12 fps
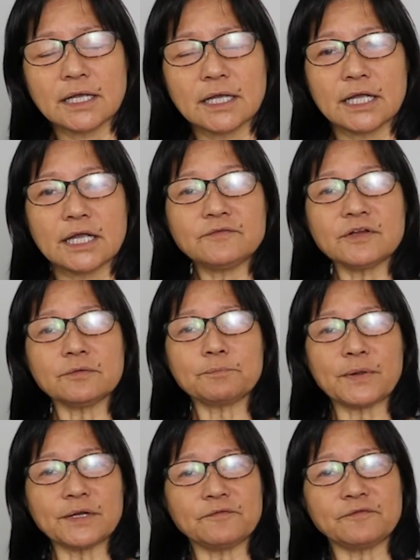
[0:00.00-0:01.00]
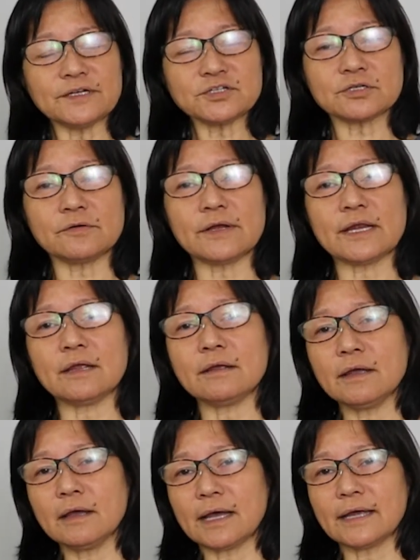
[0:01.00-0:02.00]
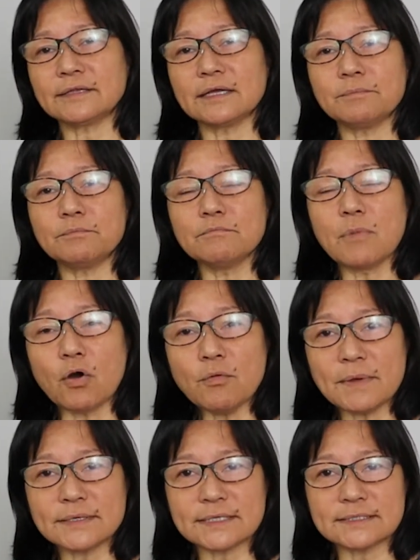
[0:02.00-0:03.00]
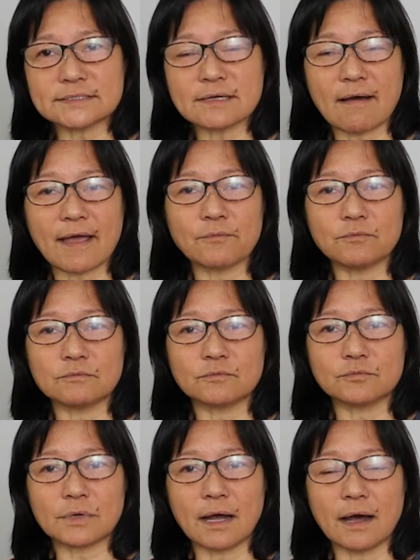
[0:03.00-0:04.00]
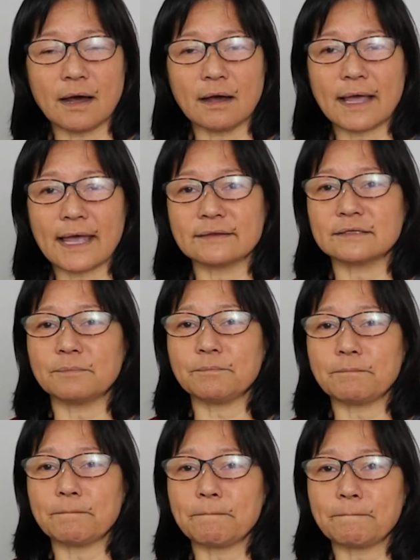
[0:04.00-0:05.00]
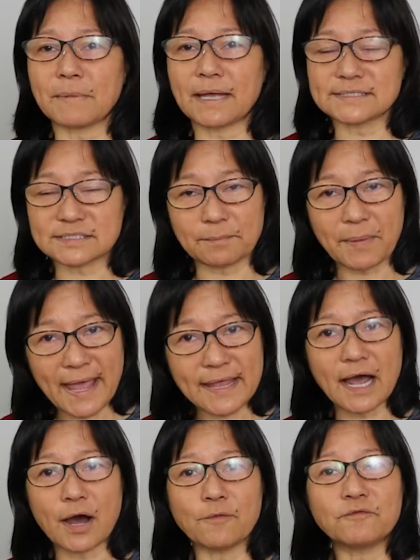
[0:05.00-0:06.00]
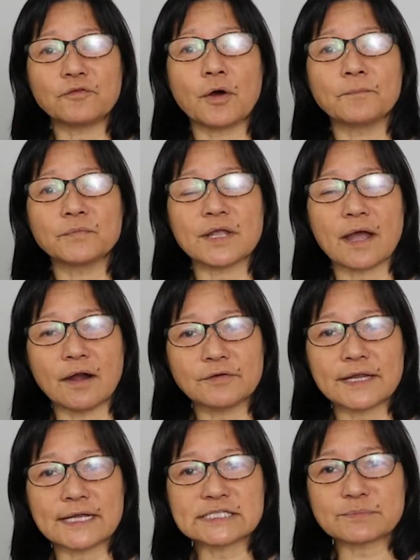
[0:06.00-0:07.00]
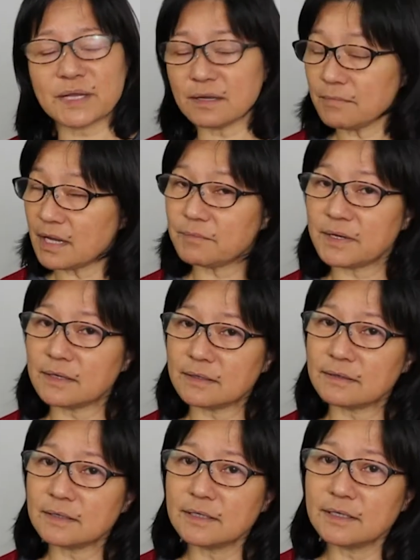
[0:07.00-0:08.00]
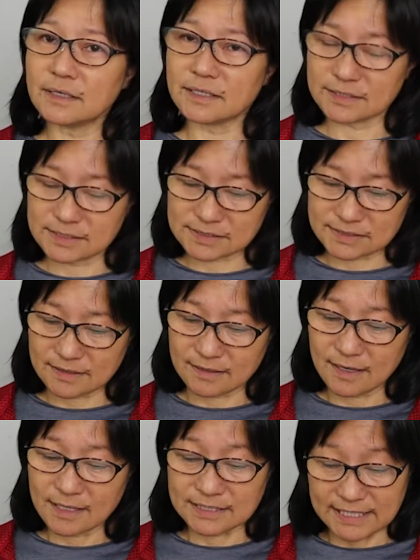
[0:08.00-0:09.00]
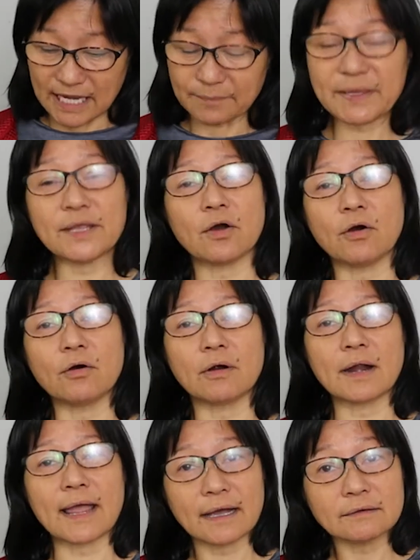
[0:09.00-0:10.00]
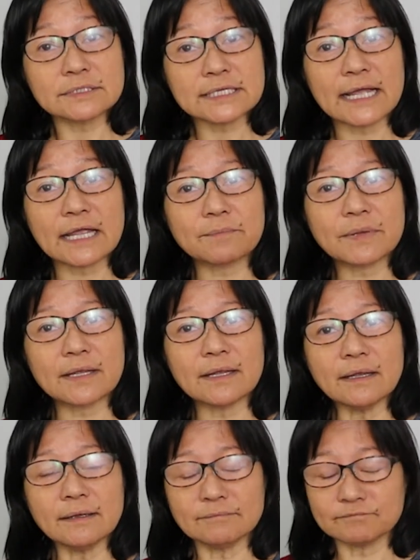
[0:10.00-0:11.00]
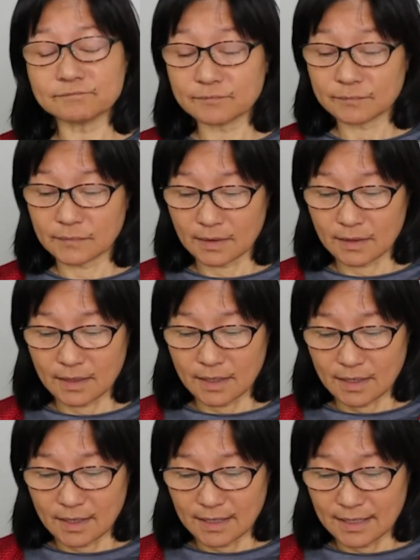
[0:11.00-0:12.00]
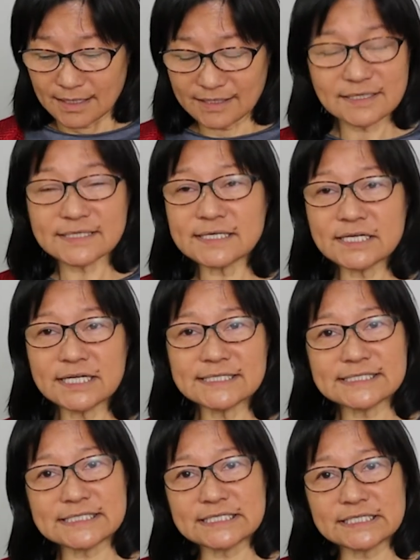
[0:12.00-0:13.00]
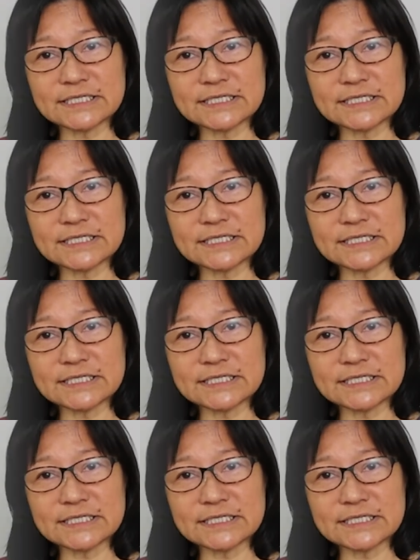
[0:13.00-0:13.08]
If the beneficiary at the moment in time has the payout from the RDSP, maybe it is the DAP or LDAP, it doesn't consider,